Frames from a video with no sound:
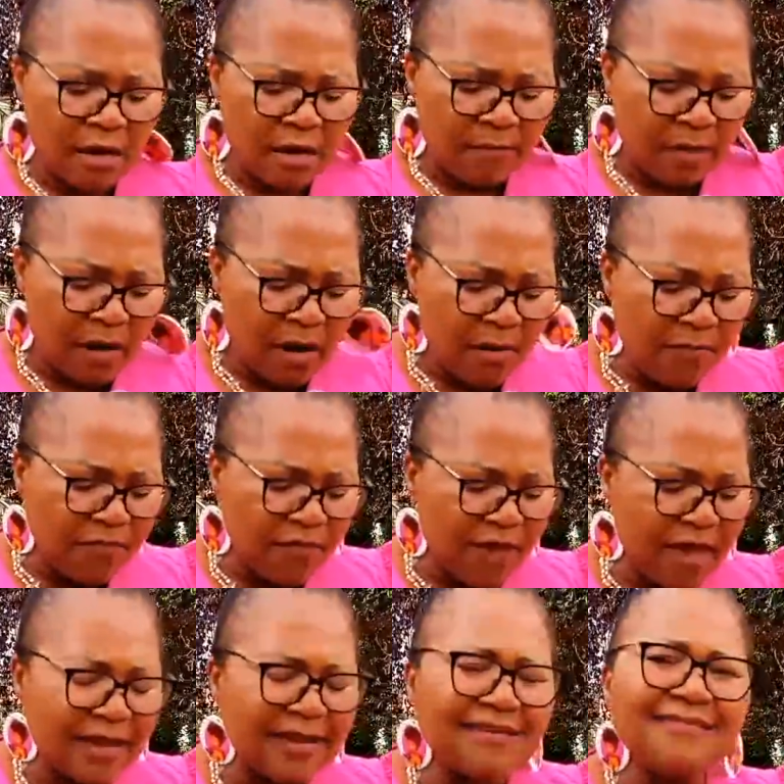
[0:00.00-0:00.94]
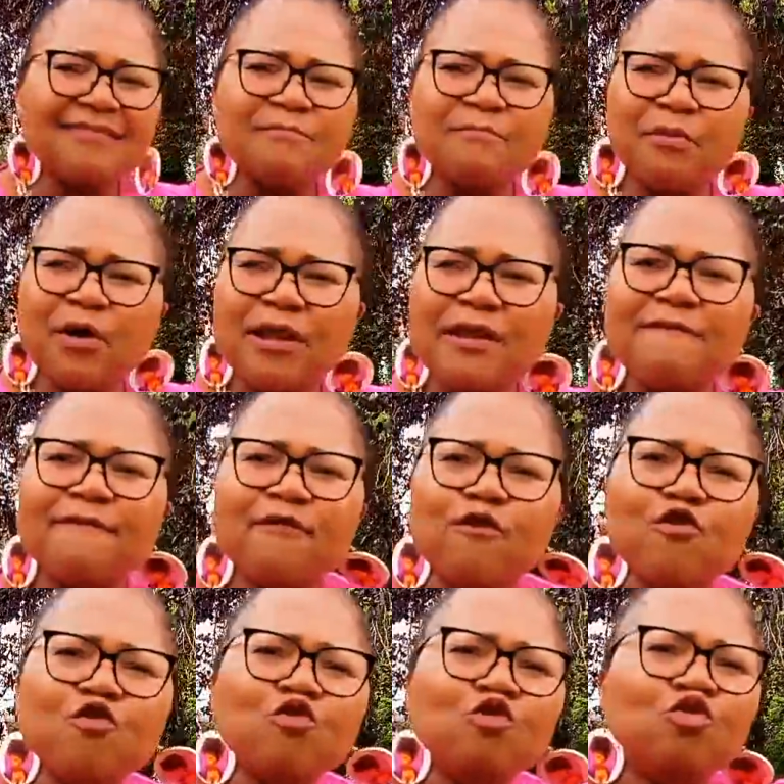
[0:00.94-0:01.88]
But I'm saying it is important for
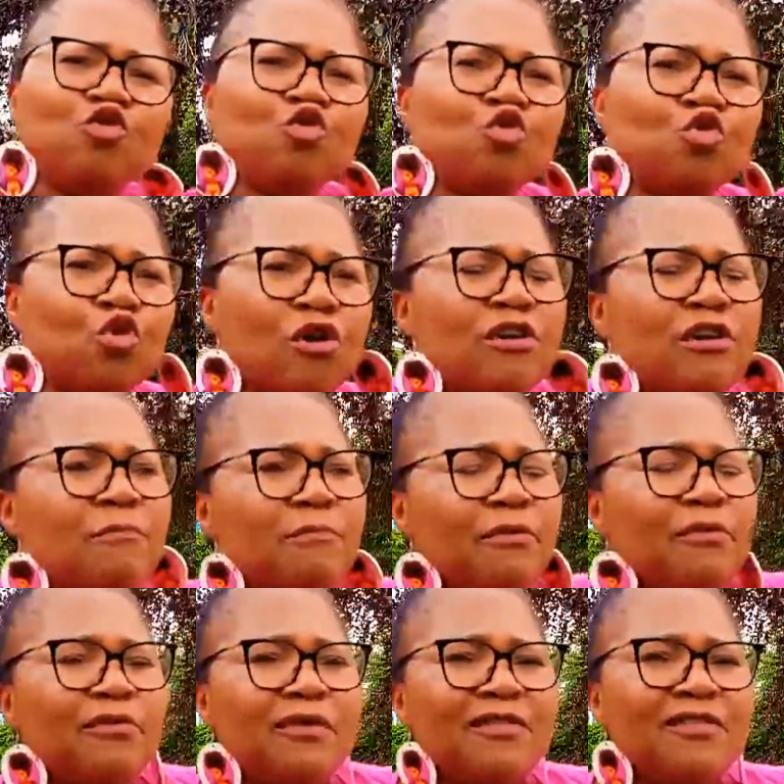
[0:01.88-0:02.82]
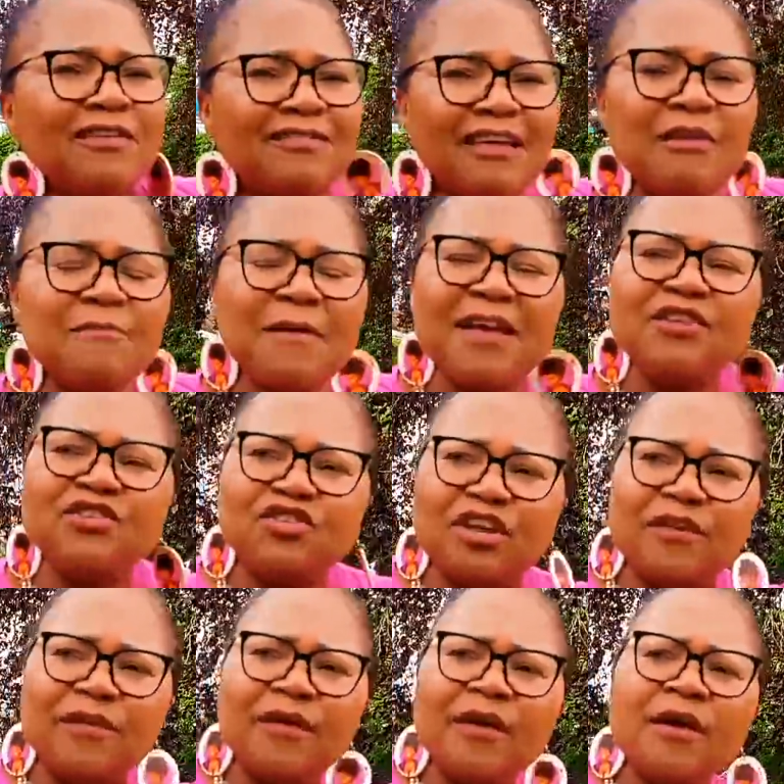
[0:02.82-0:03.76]
you to contribute to the state
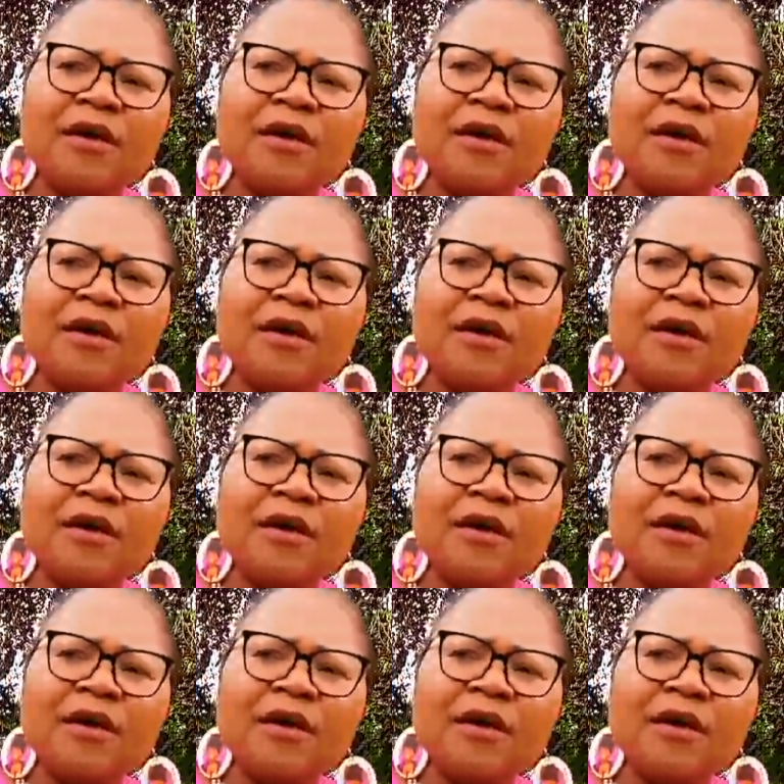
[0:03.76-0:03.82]
pension,